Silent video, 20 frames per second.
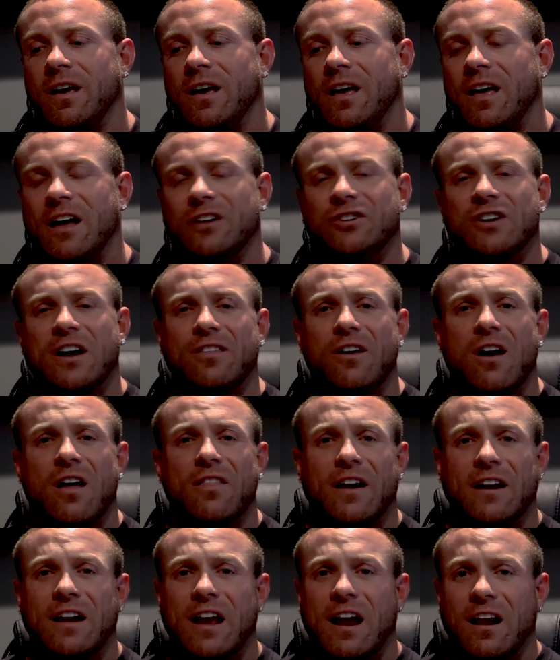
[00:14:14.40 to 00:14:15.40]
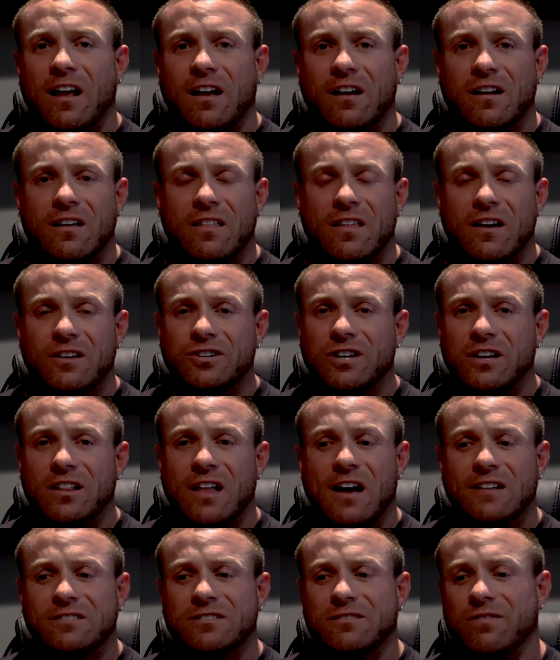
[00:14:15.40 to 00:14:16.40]
And I tried the online dating, and that shit
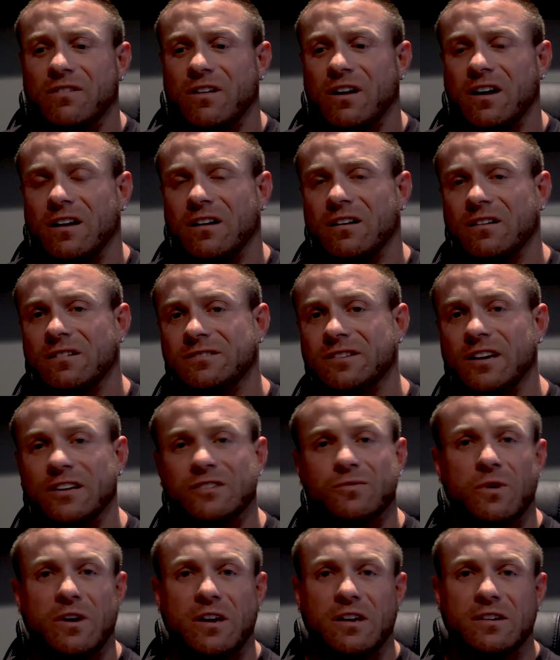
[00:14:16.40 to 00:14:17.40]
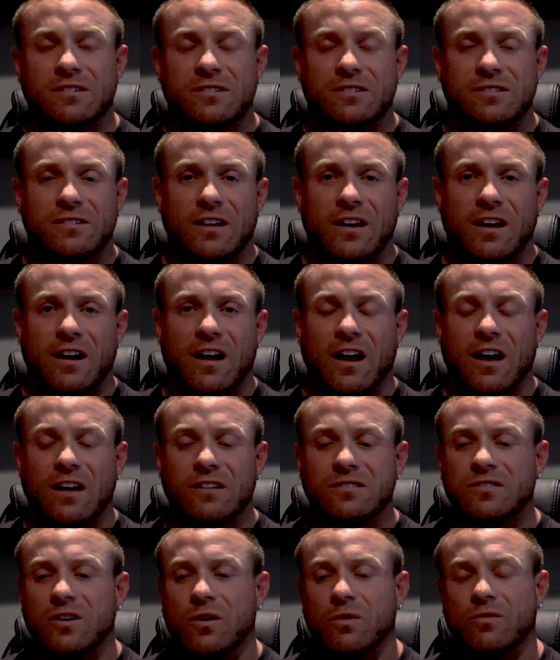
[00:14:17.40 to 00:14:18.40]
lasted for like 6 weeks, and I got
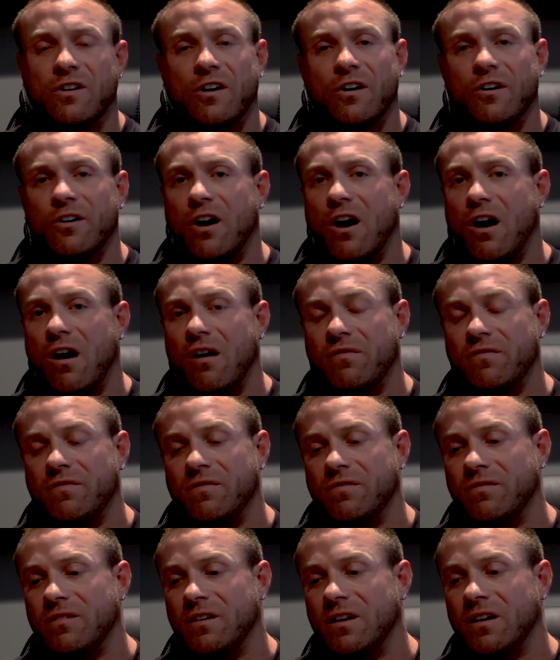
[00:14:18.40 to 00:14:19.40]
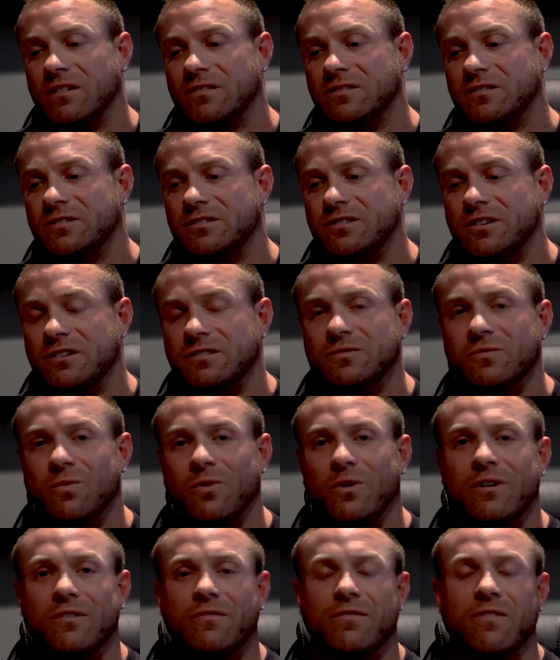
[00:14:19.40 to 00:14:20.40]
so turned off. It's just,
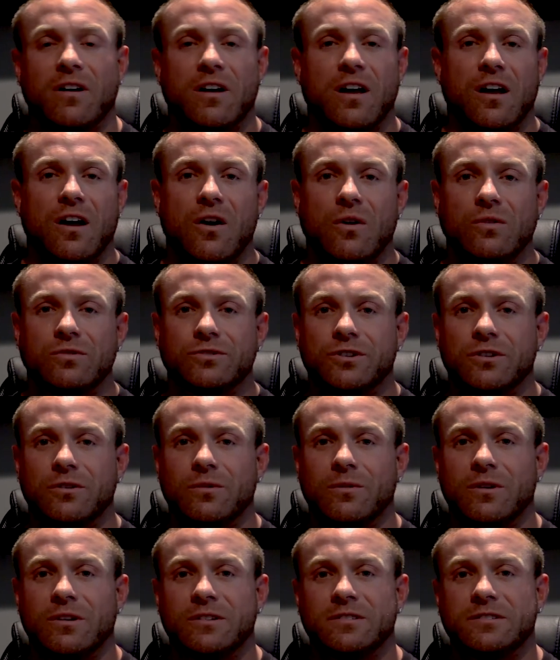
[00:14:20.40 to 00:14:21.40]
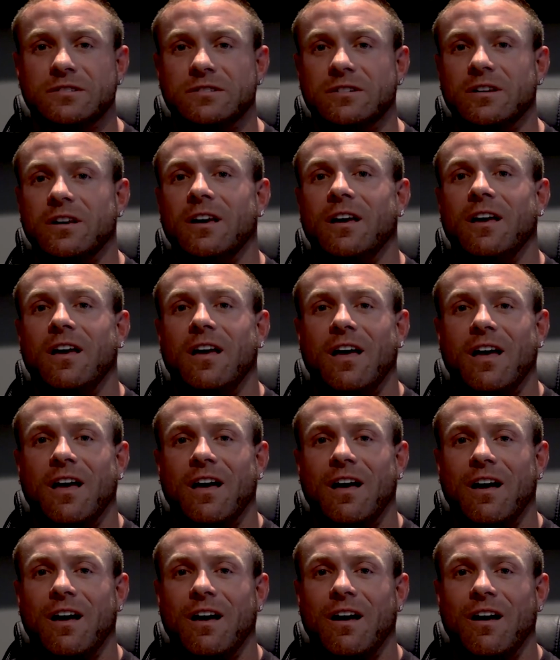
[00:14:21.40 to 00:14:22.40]
we're in a fucking culture where it's,
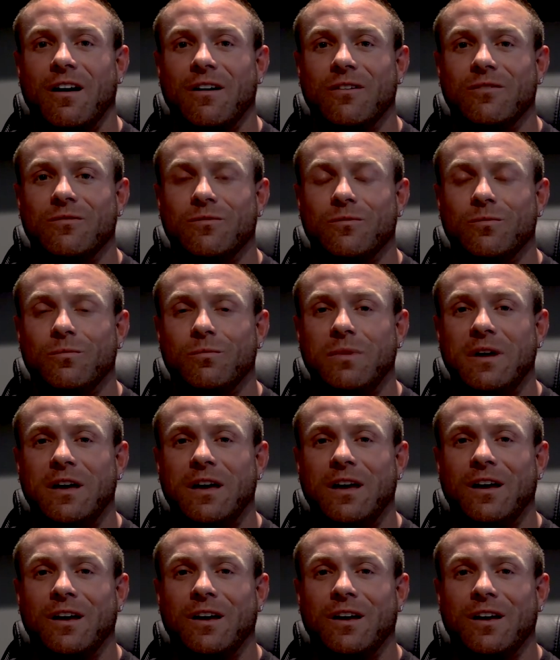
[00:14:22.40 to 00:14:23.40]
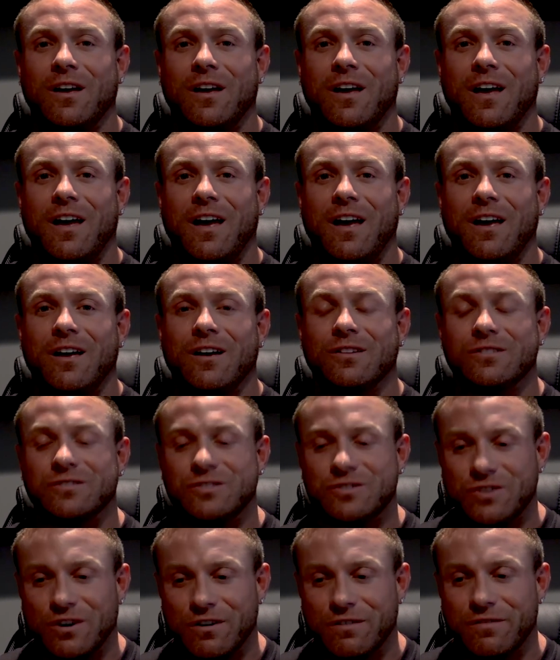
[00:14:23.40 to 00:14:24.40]
being a
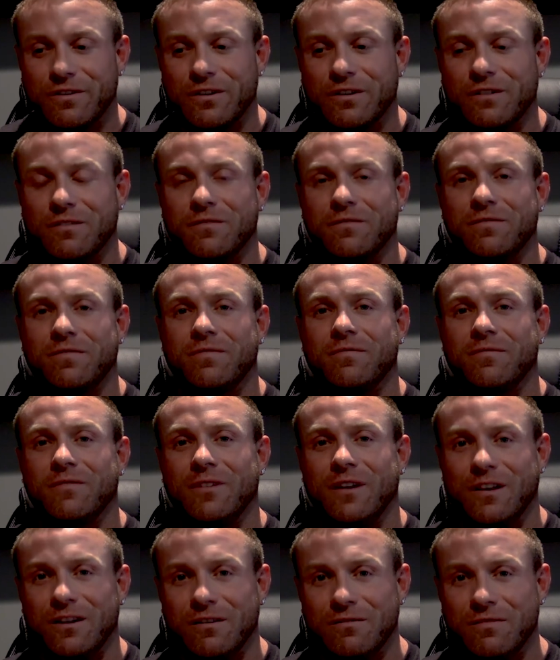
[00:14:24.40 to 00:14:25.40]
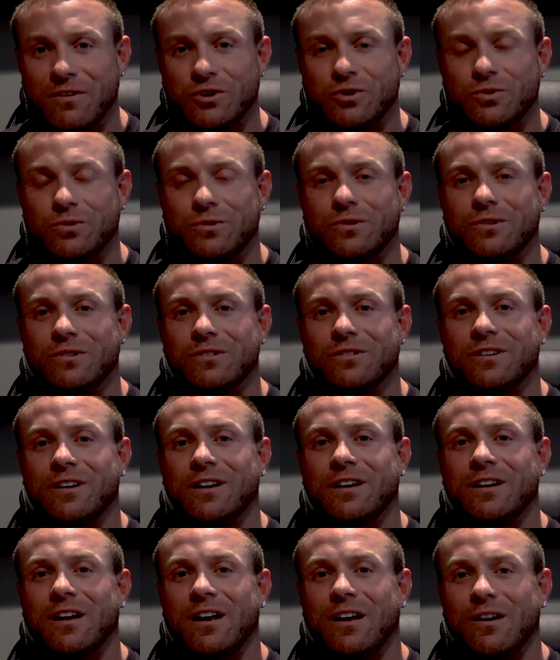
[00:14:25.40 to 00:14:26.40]
conservative individual
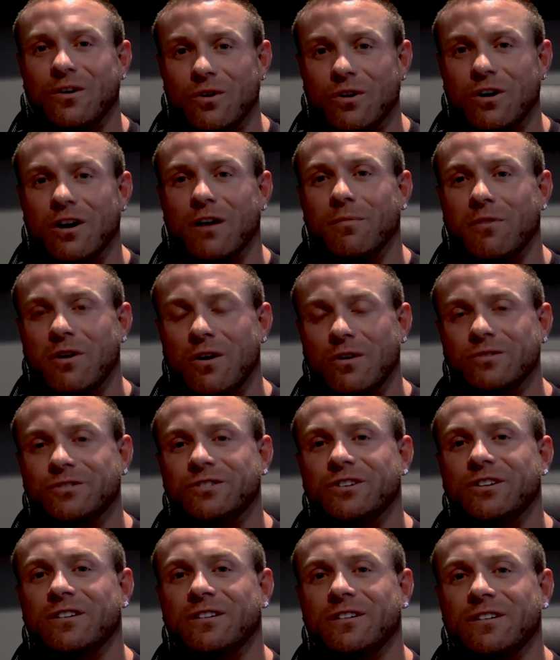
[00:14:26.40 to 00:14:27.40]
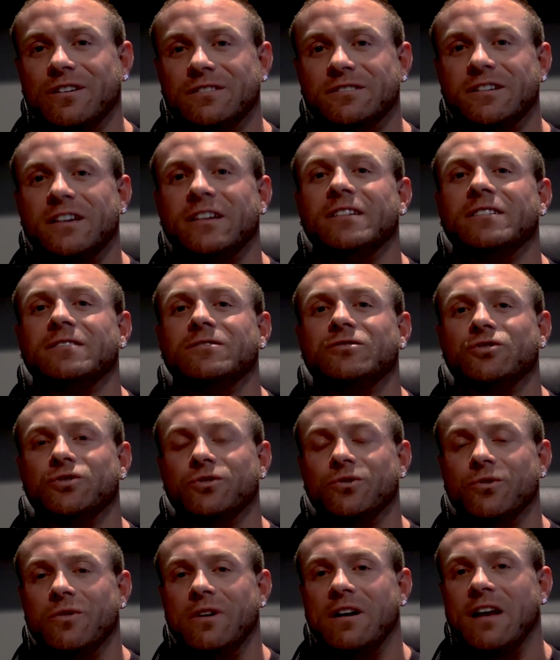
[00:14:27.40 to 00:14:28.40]
in a hookup culture is a
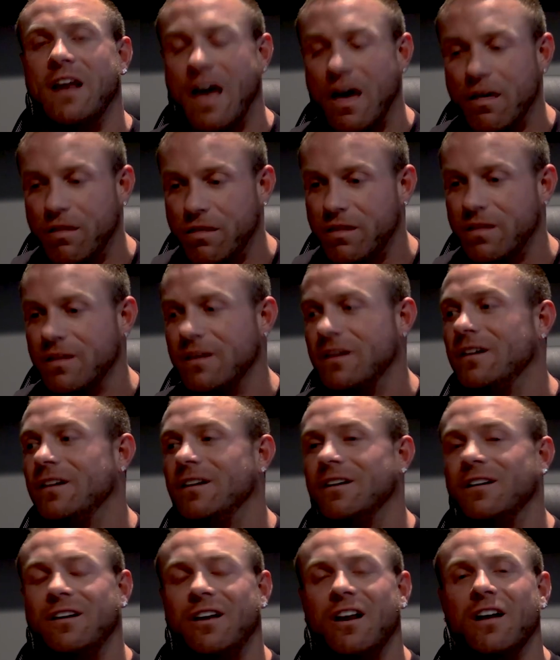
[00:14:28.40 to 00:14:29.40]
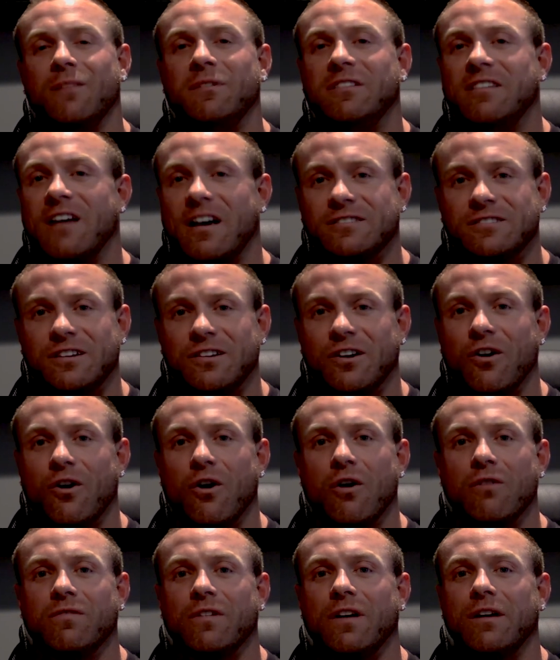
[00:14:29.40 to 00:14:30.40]
true death. You know, I'd be texting a
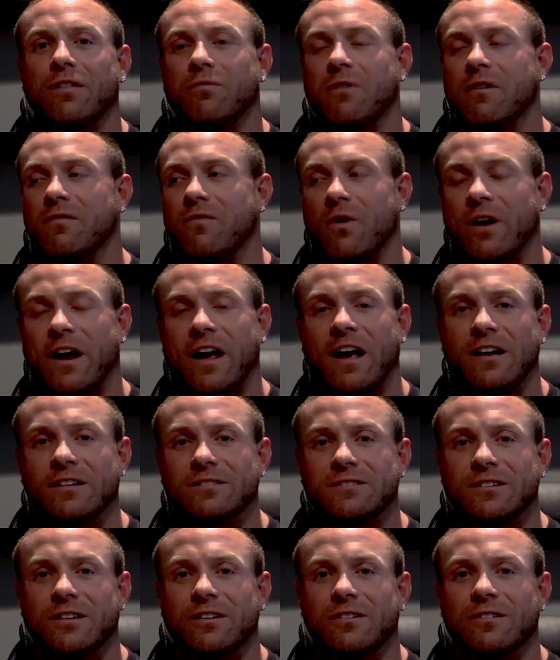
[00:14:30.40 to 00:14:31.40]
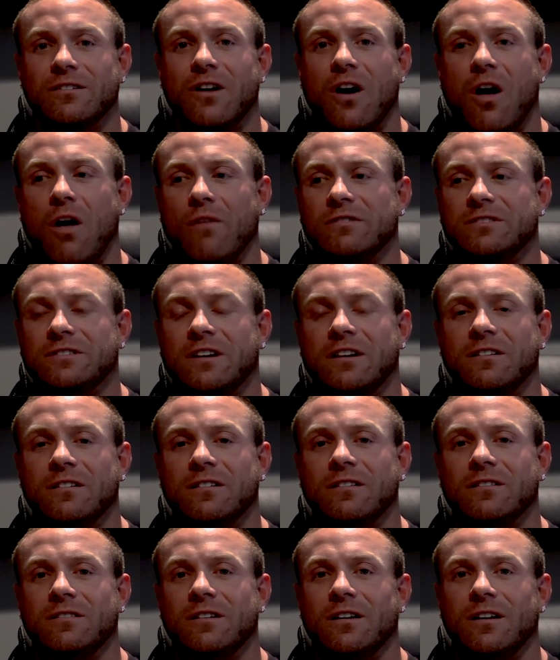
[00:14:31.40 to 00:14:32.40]
girl for like 3 or 4 days, and all of a
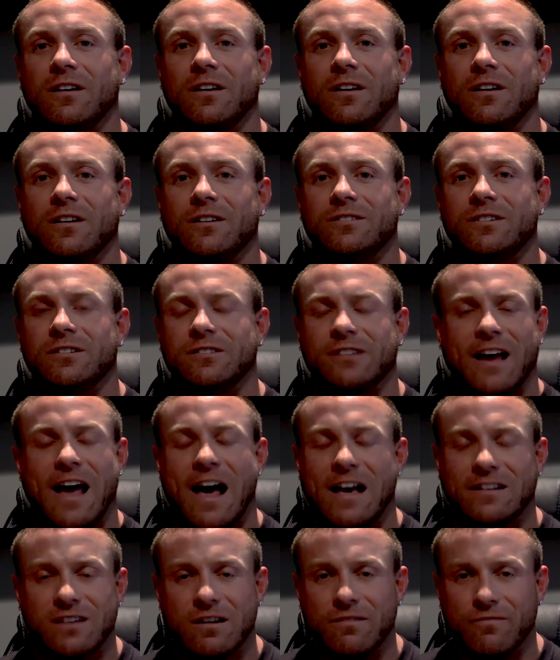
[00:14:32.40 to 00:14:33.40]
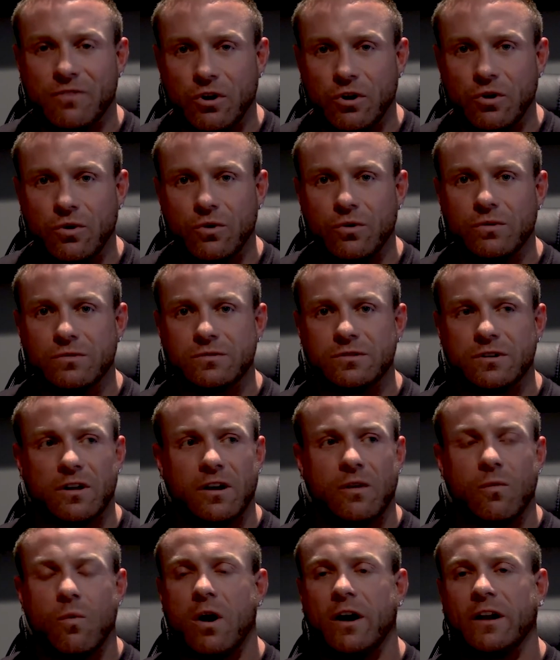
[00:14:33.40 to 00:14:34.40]
sudden she's like asking for nudes or
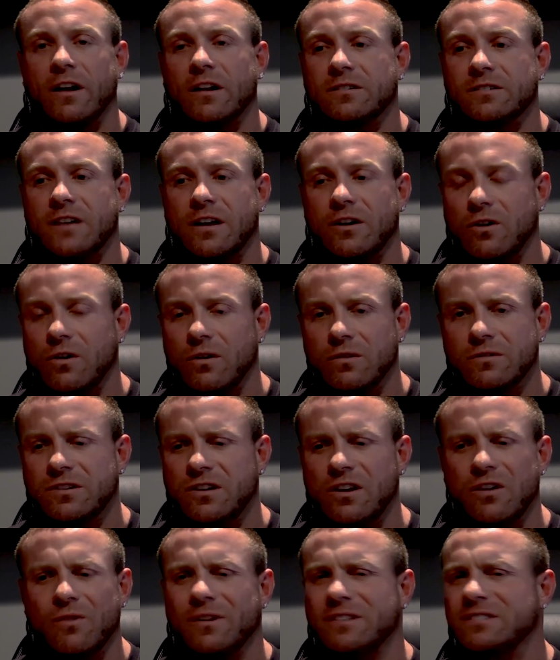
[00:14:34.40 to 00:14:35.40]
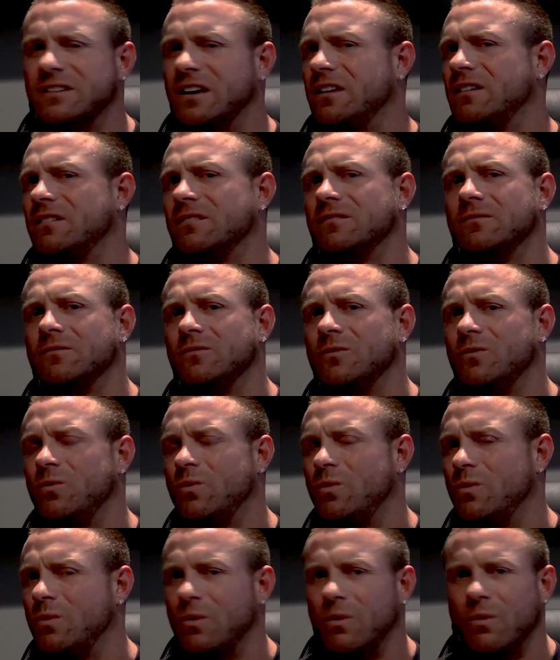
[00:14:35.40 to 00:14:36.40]
like wanting to send nudes to you, and it's like,
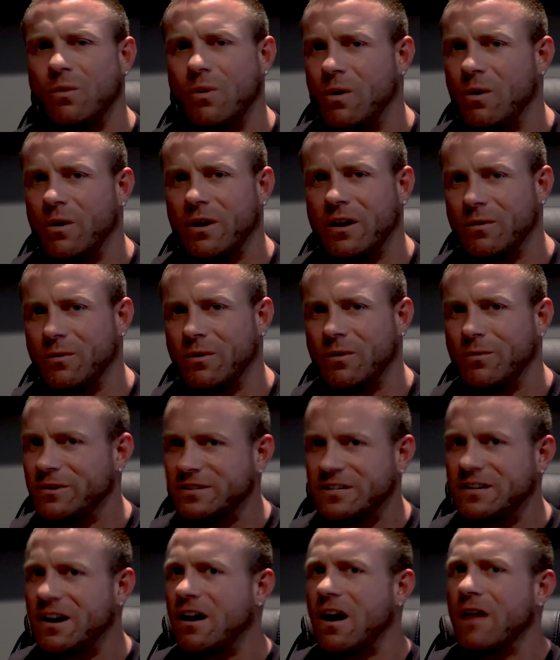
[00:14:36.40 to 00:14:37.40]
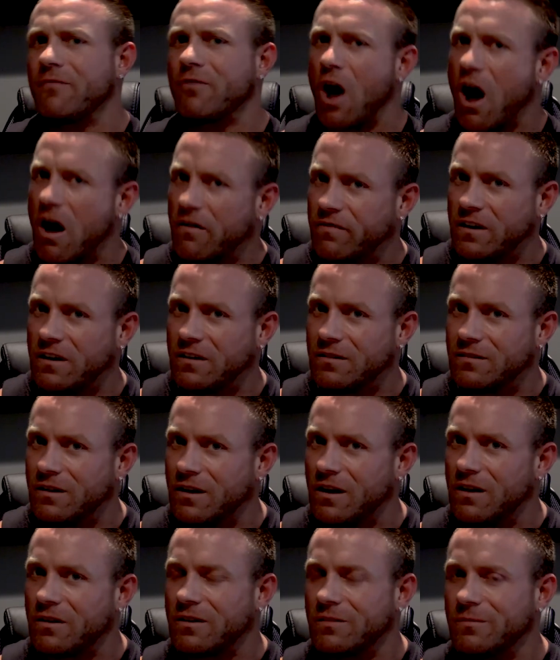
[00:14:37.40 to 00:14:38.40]
whoa, can we sit down and have coffee? You
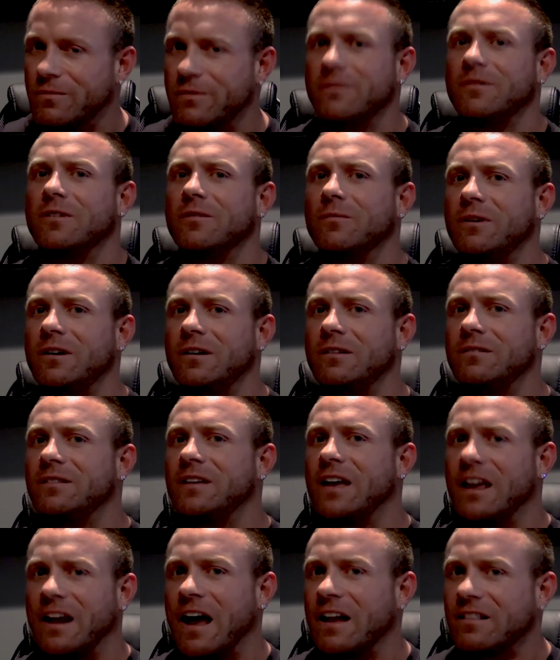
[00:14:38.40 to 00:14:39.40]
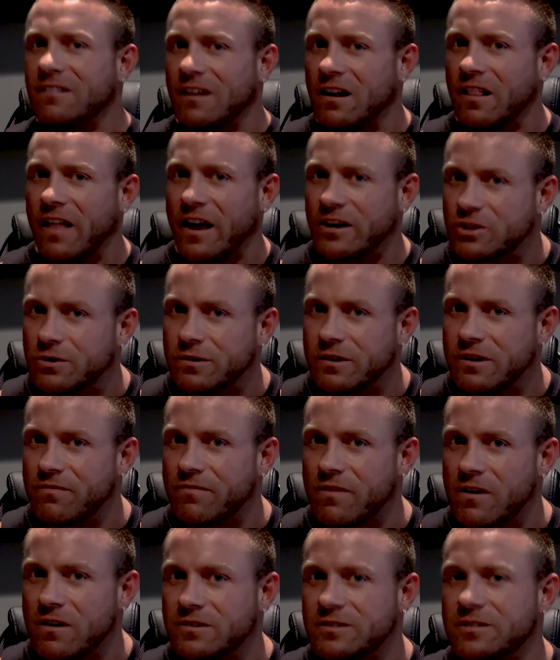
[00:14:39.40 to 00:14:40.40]
know, can we connect intellectually
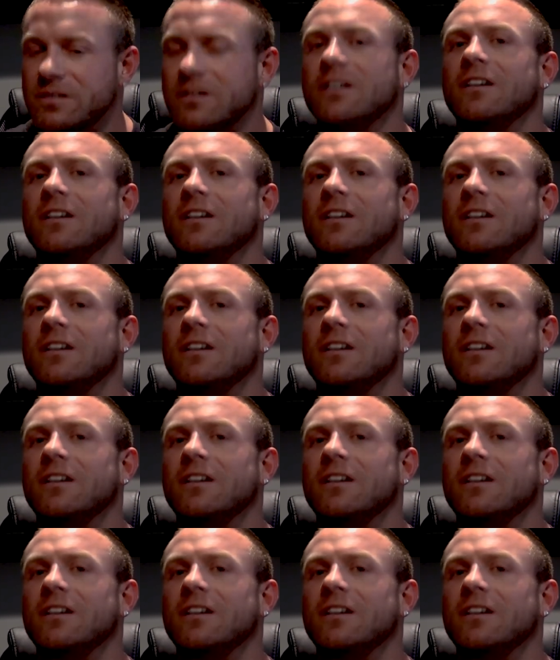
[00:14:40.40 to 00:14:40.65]
first?